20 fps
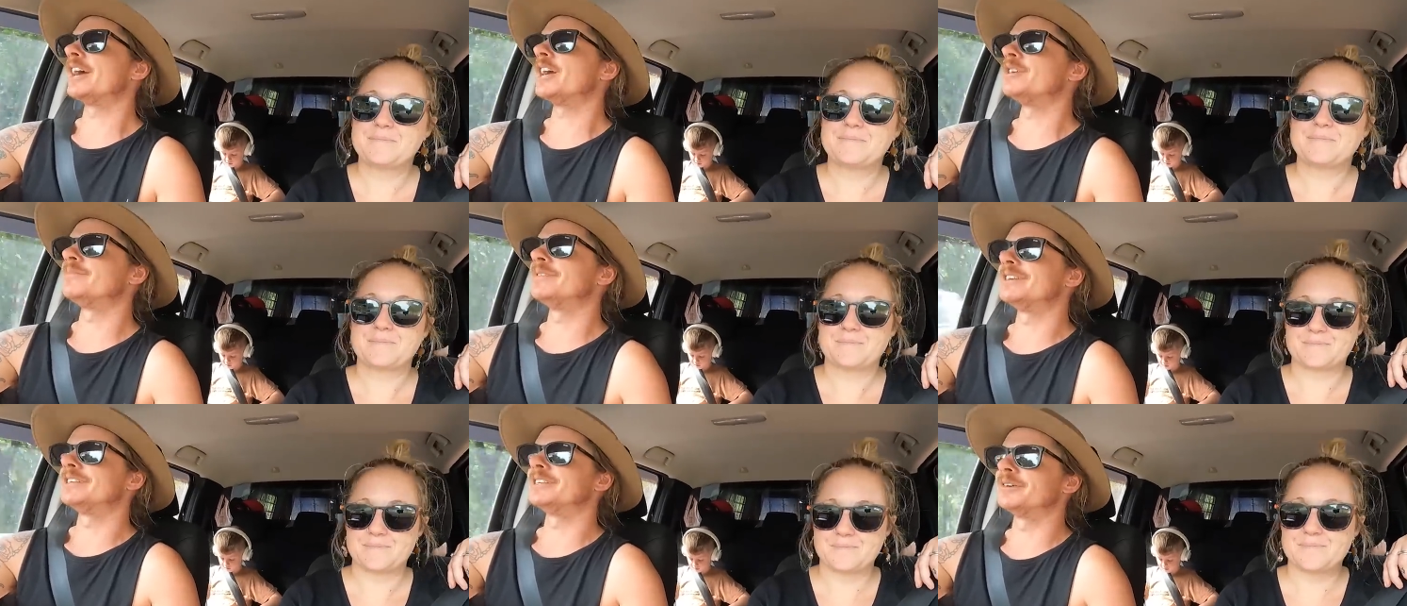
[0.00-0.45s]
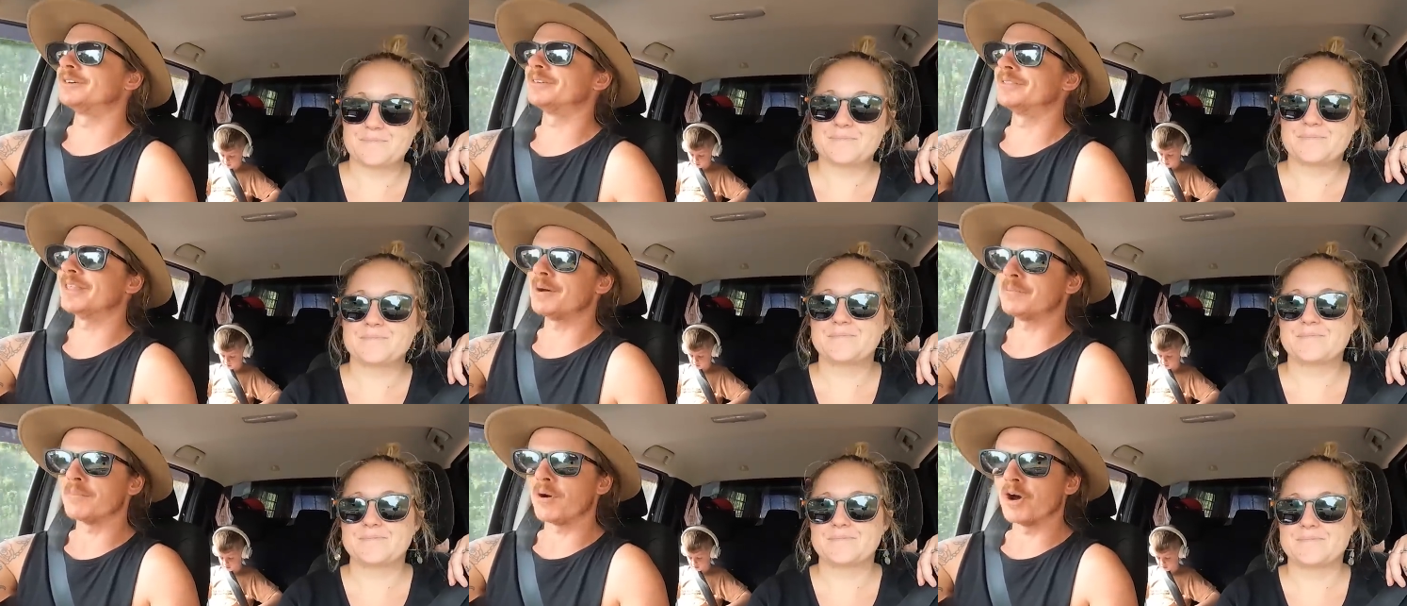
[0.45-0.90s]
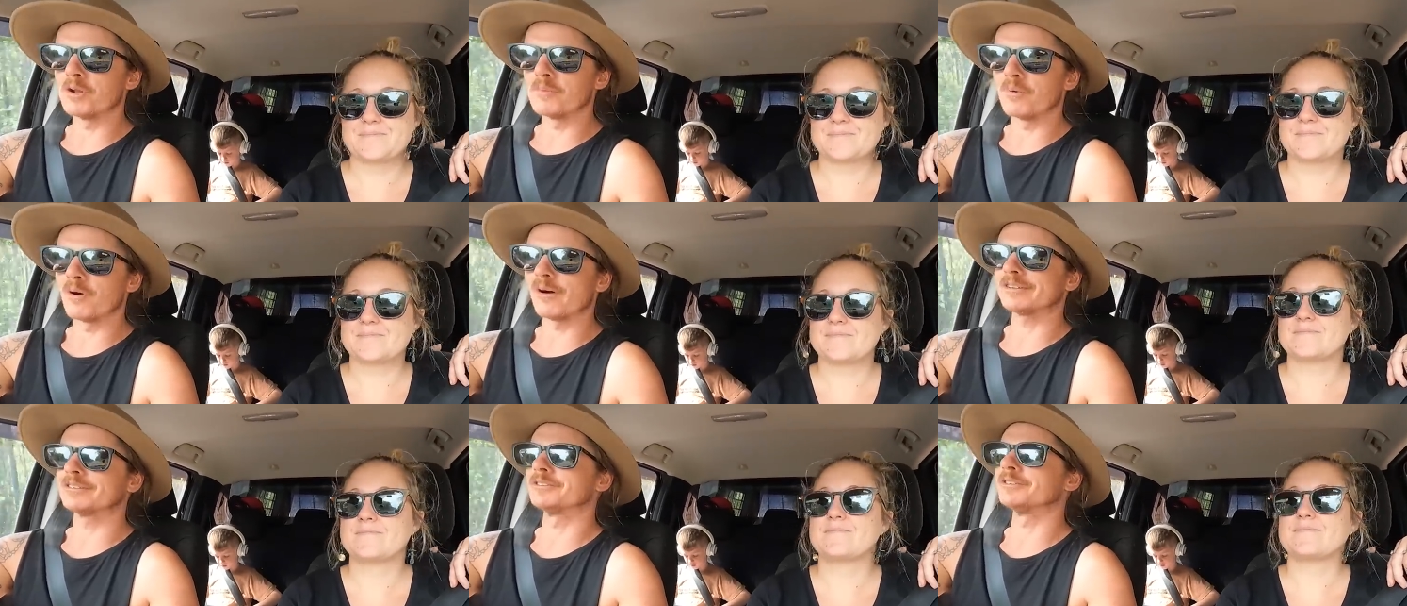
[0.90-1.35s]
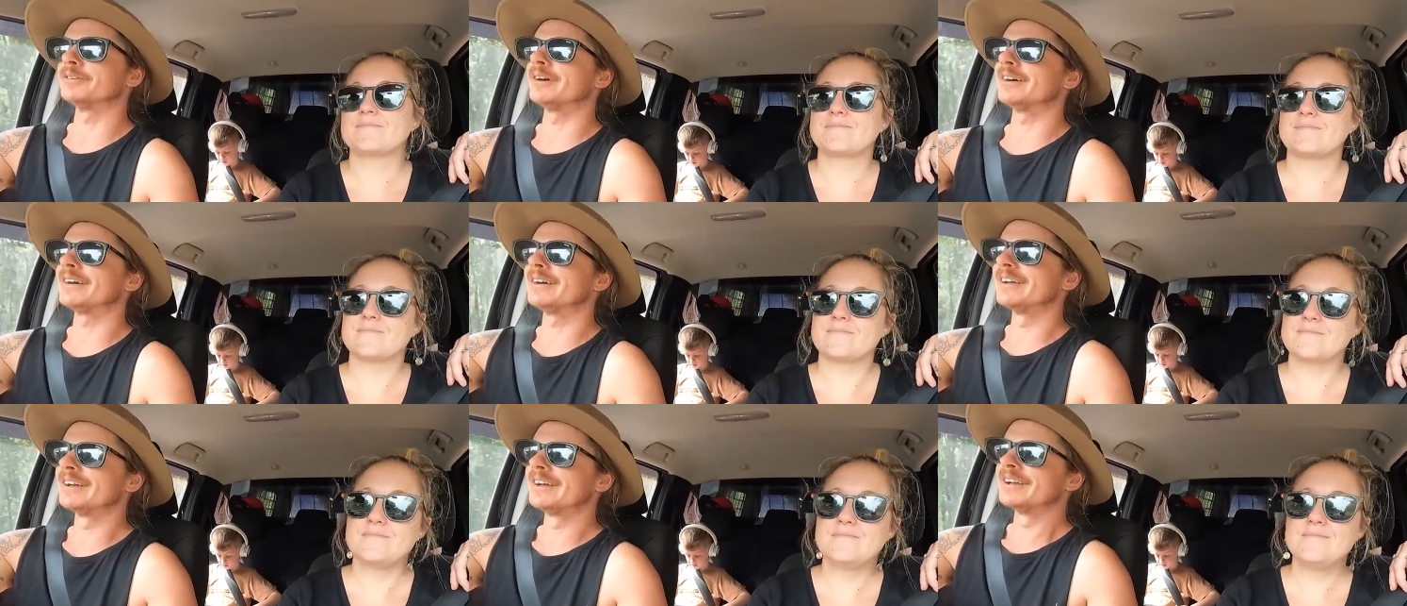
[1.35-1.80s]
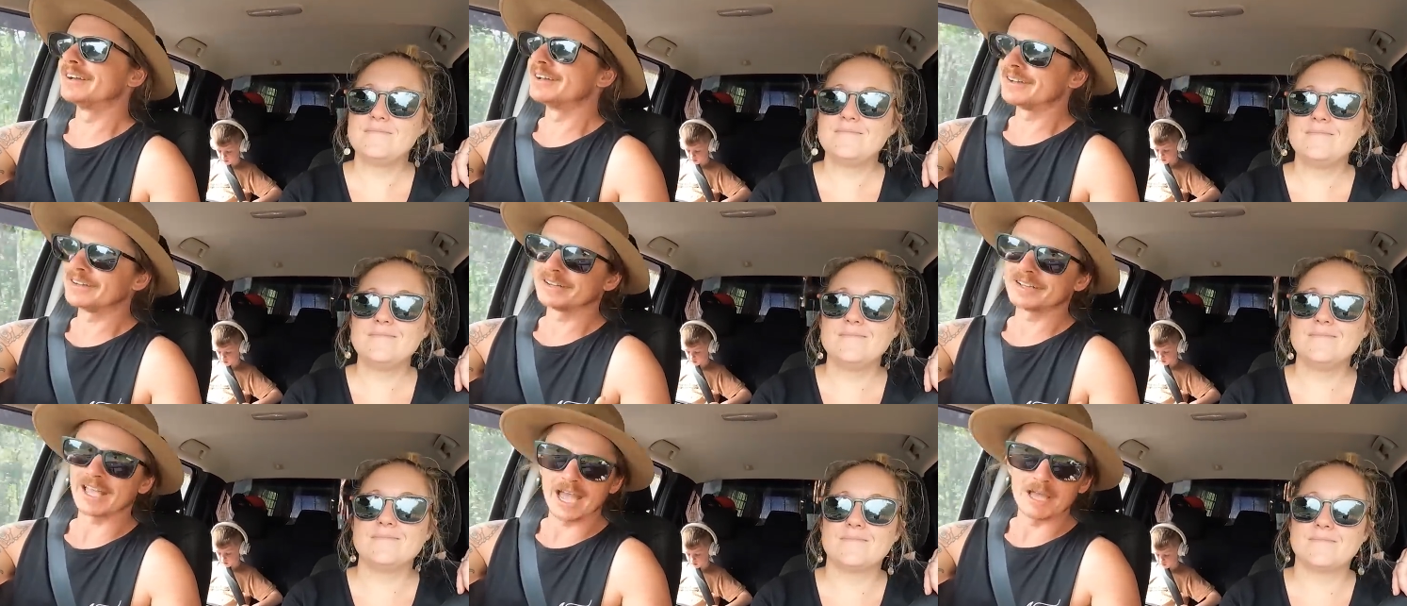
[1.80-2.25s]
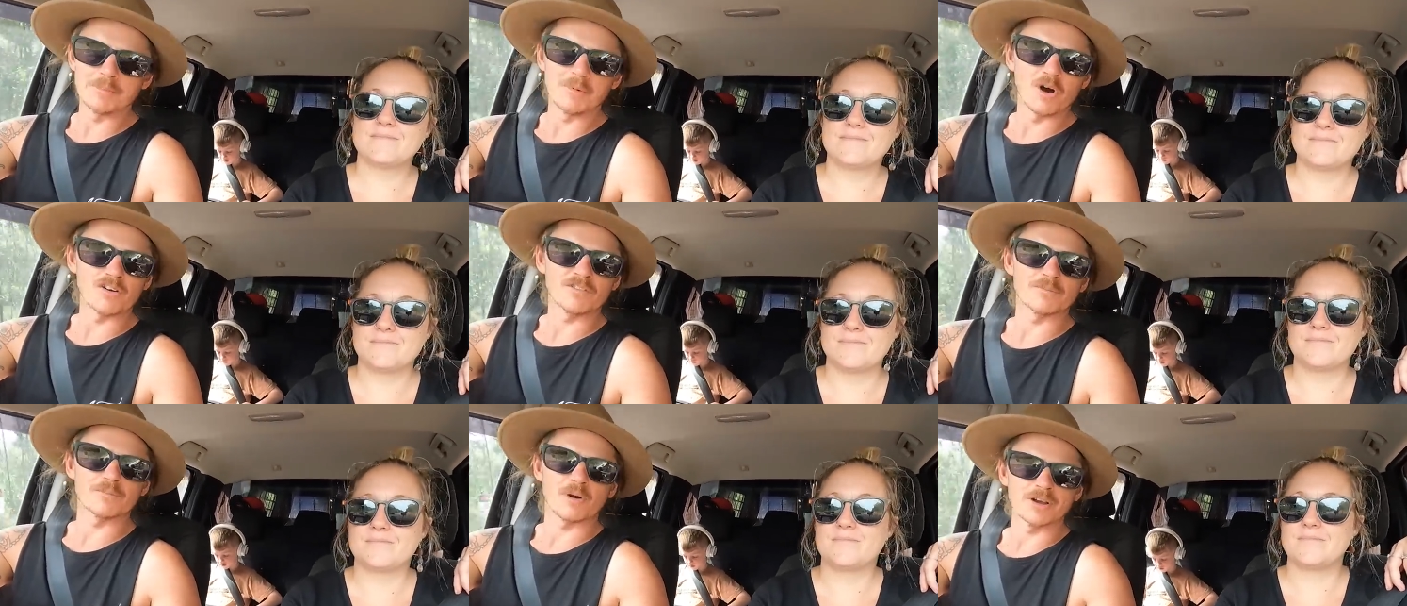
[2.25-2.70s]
Speaker 1: He'd been doing that motorbike tour, came off,